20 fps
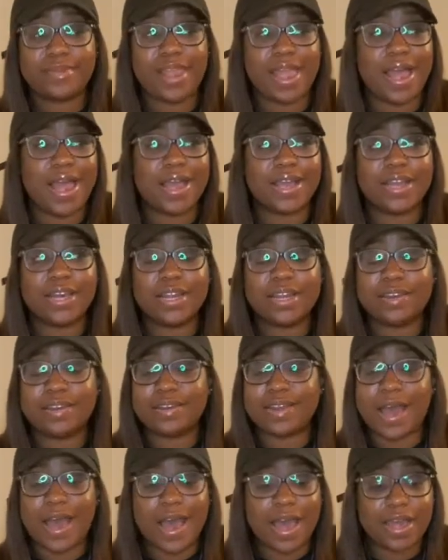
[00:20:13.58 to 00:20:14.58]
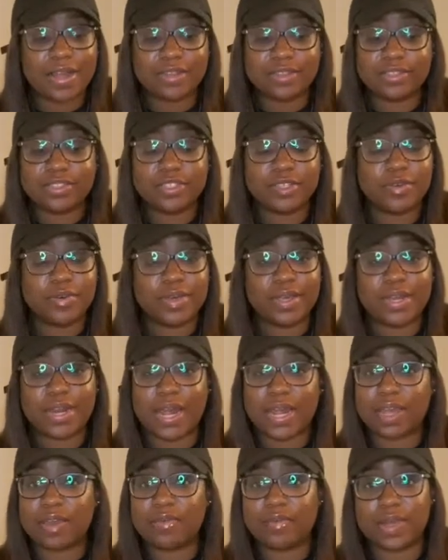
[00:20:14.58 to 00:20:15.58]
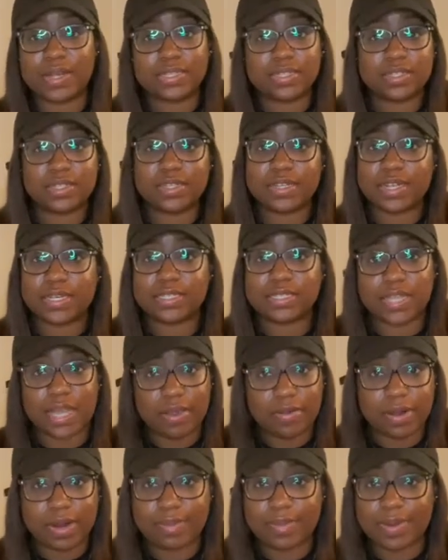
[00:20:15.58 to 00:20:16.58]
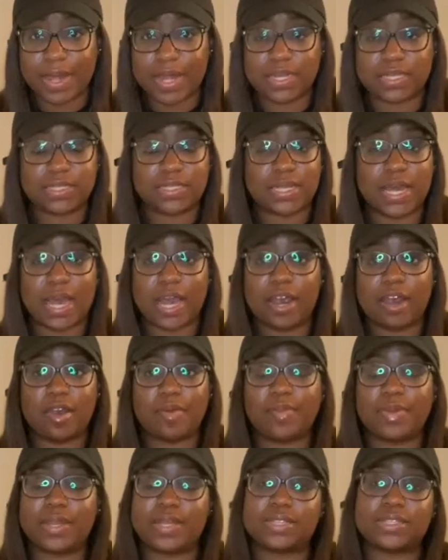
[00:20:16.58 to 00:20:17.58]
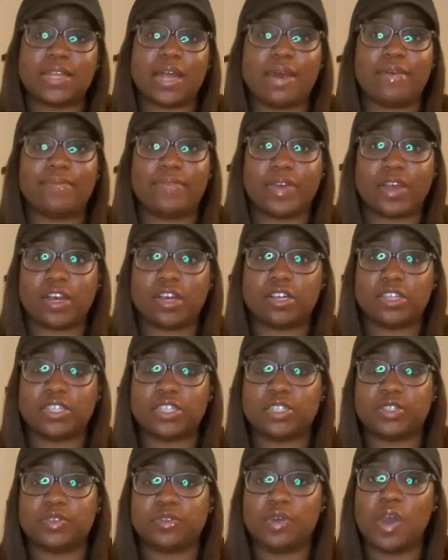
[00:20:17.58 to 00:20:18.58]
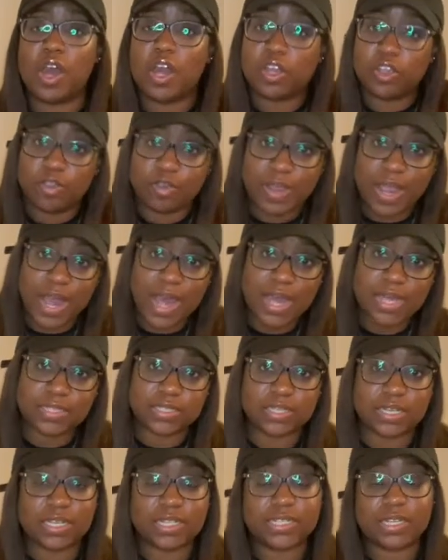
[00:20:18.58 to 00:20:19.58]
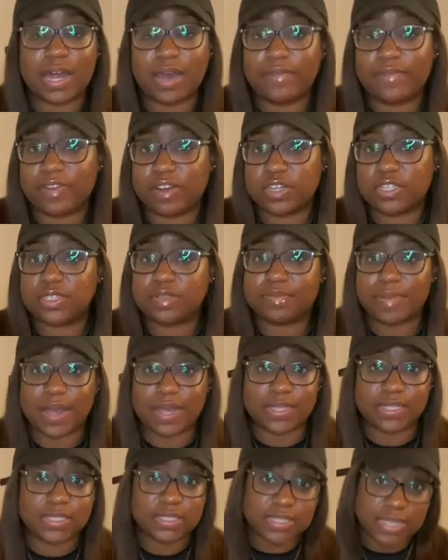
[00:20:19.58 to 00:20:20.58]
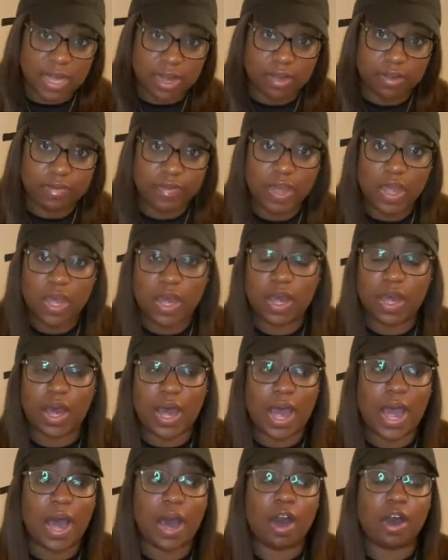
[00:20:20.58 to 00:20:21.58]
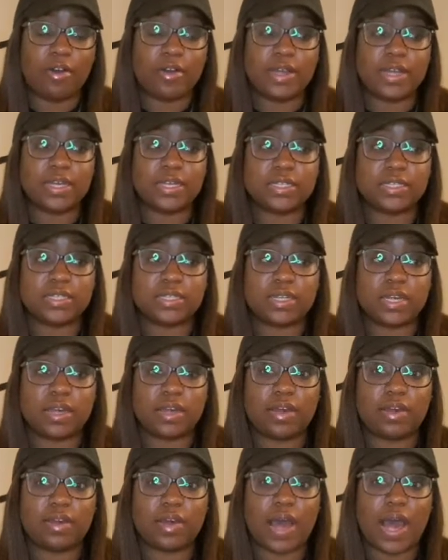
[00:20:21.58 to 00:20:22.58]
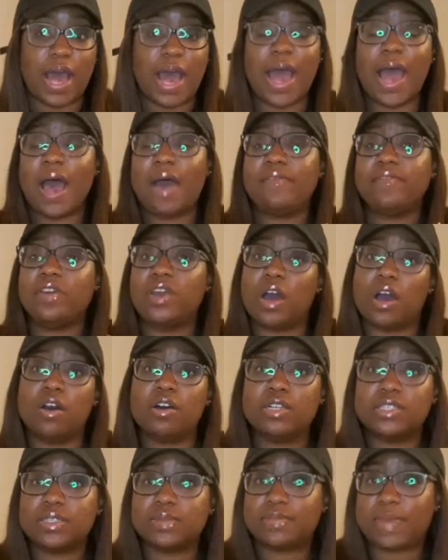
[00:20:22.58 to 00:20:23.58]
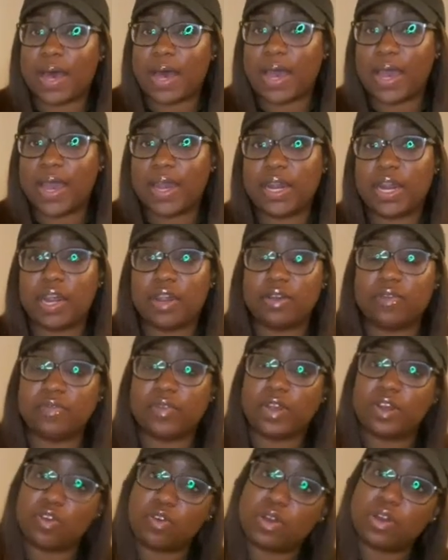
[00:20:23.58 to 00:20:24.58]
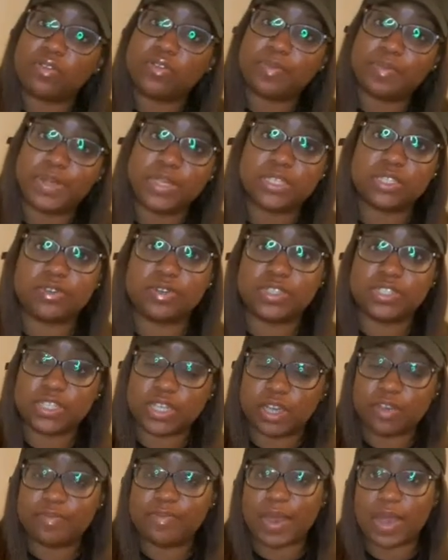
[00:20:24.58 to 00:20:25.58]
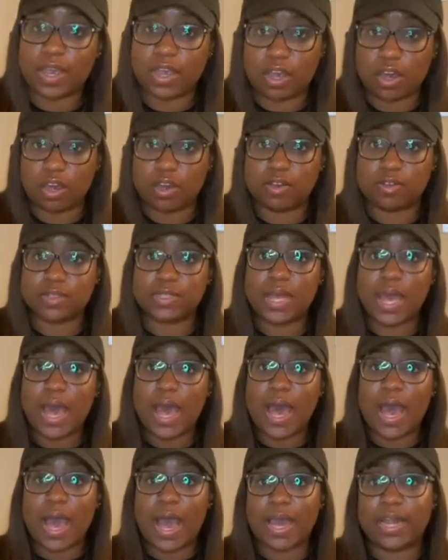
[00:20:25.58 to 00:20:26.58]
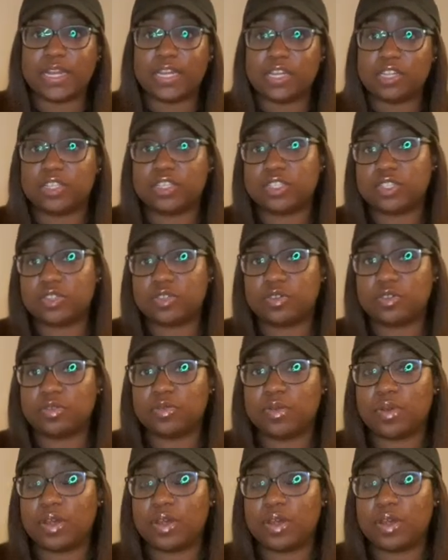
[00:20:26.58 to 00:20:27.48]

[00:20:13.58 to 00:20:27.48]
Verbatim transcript: I could not do it and I can wait till the next day when I'm not as tired, but it's not fair to you guys and that's not fair to myself. I always, I have goals in mind and in order for me to achieve my goals, I need to,